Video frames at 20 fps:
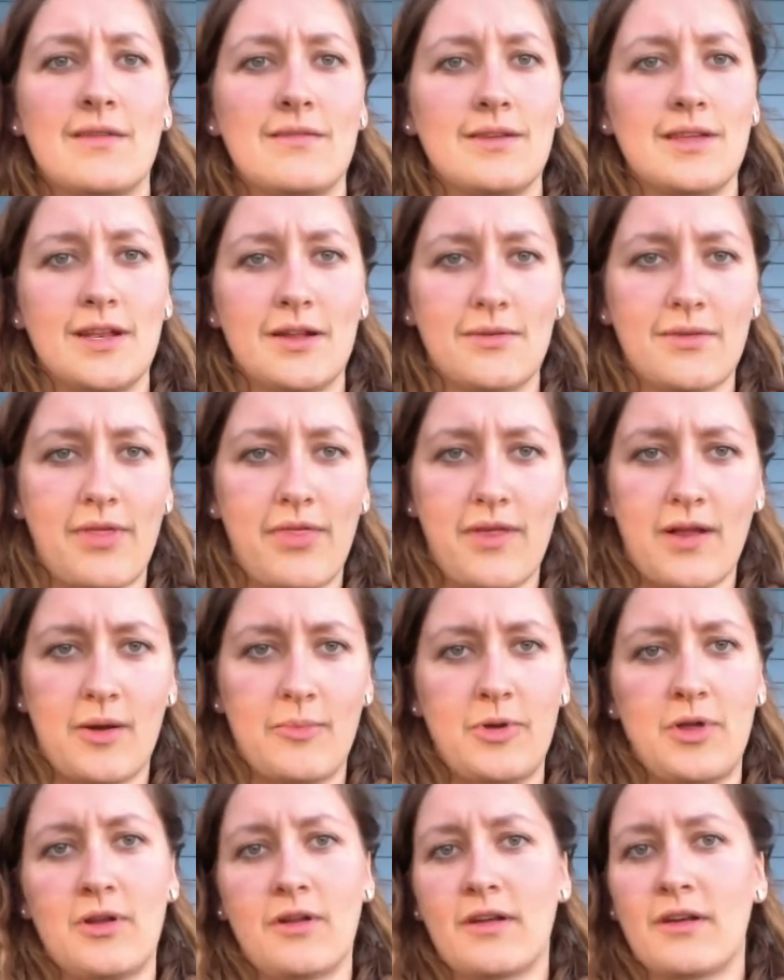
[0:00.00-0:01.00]
the
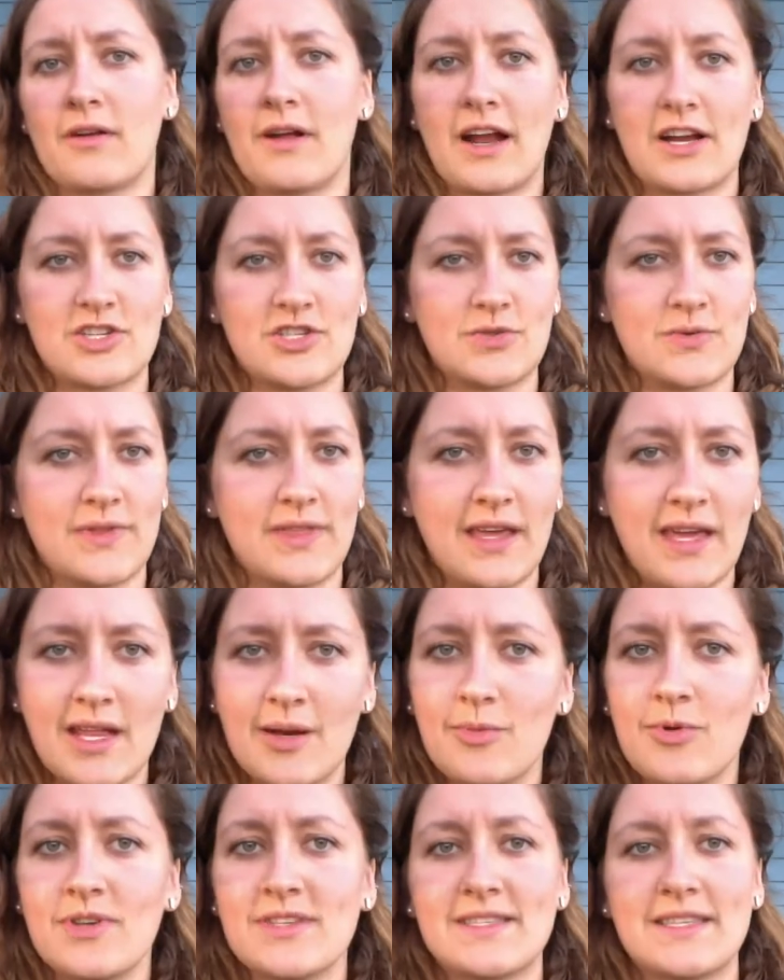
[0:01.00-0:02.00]
therapeutic interactions with
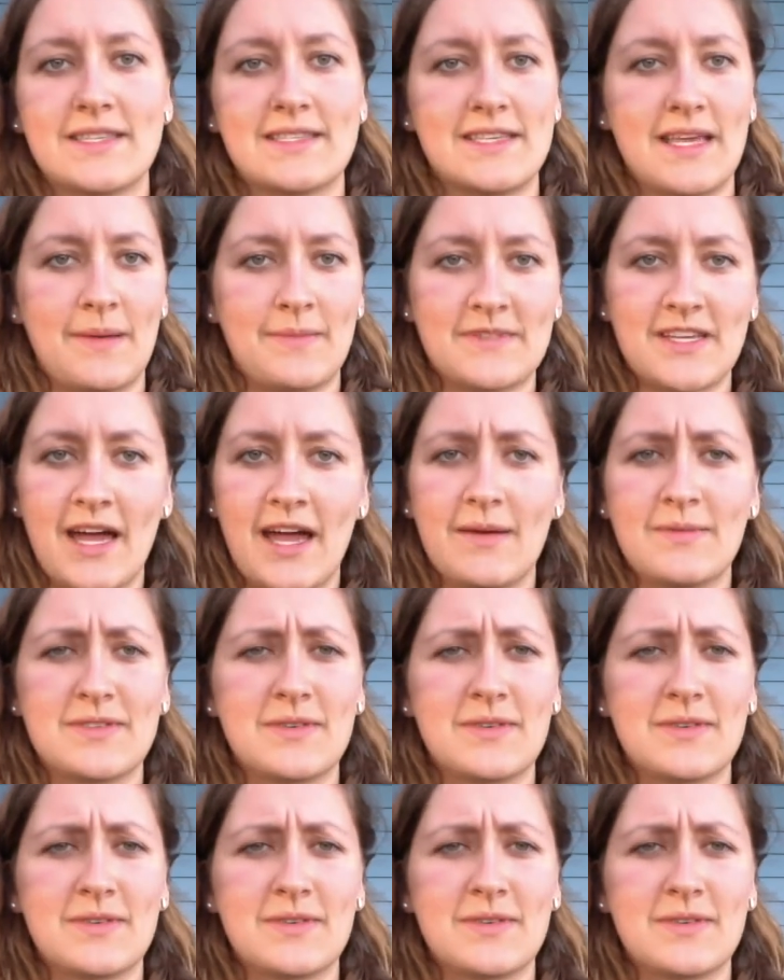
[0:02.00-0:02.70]
animals at the same time.